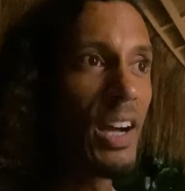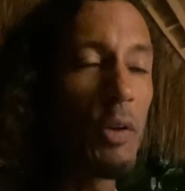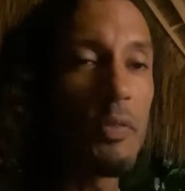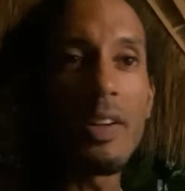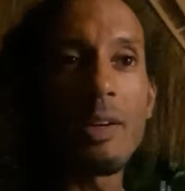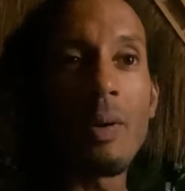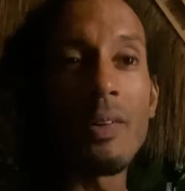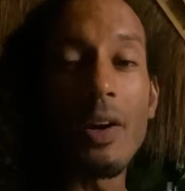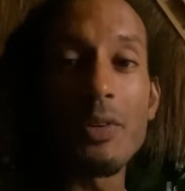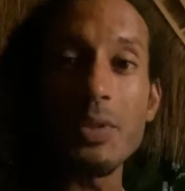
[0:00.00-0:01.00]
Hopefully it
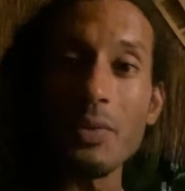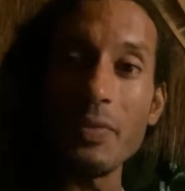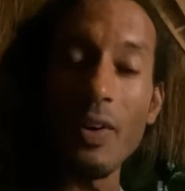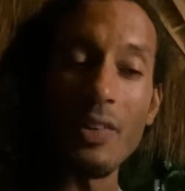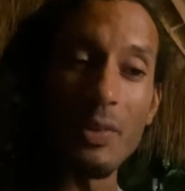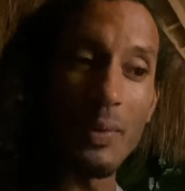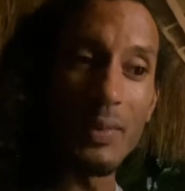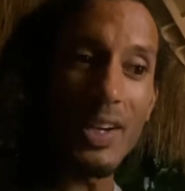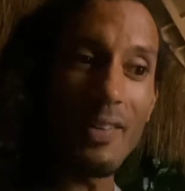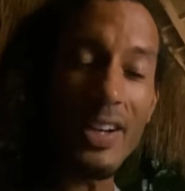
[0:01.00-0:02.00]
won't go too far in the
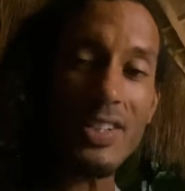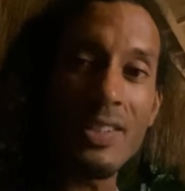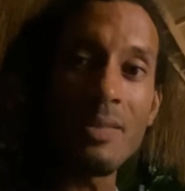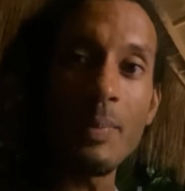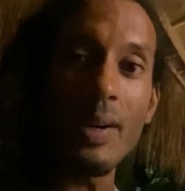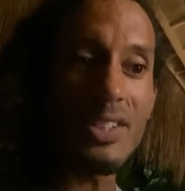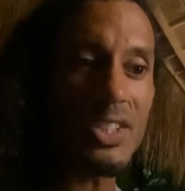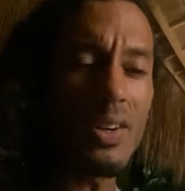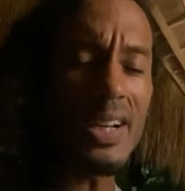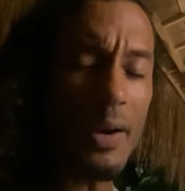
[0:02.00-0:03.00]
wrong direction, but
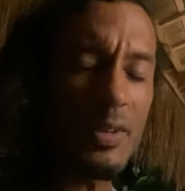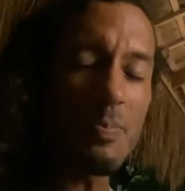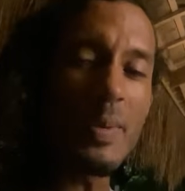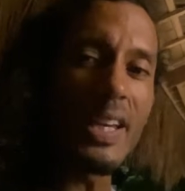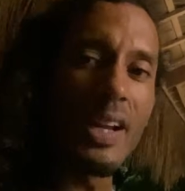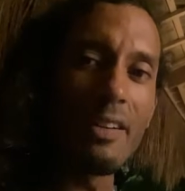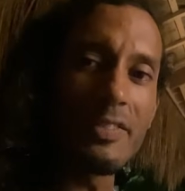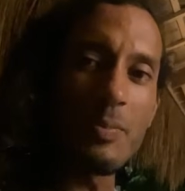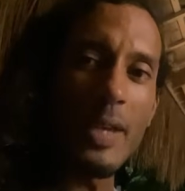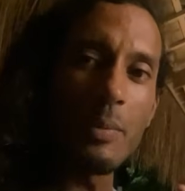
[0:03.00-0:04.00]
Siargao is big
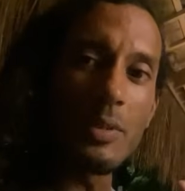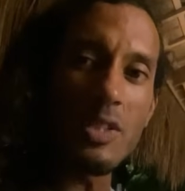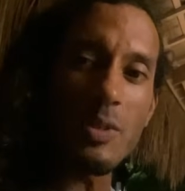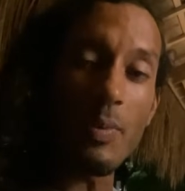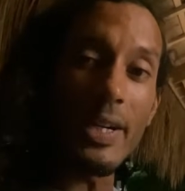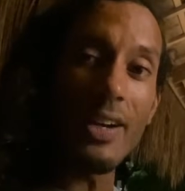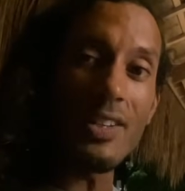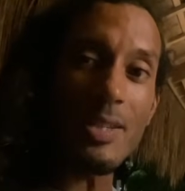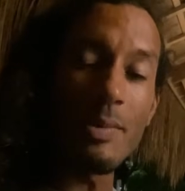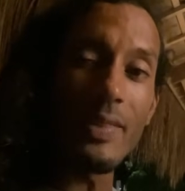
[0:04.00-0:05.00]
enough to be able to spread
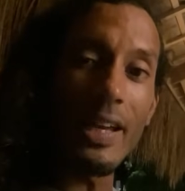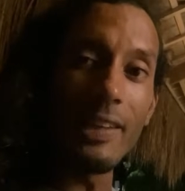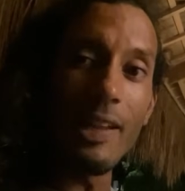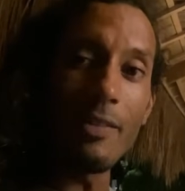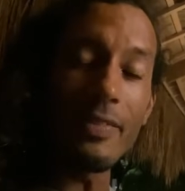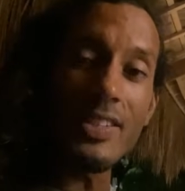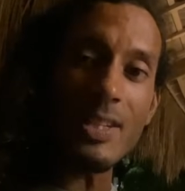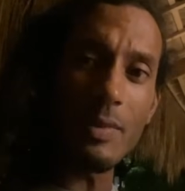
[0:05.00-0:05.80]
out some of that love and some